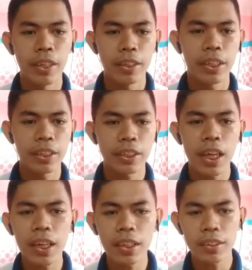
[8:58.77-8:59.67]

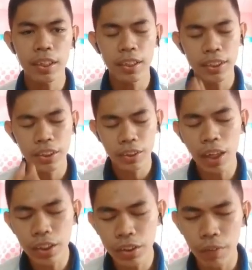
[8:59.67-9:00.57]
The
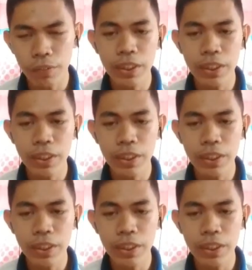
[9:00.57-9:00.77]
discharge of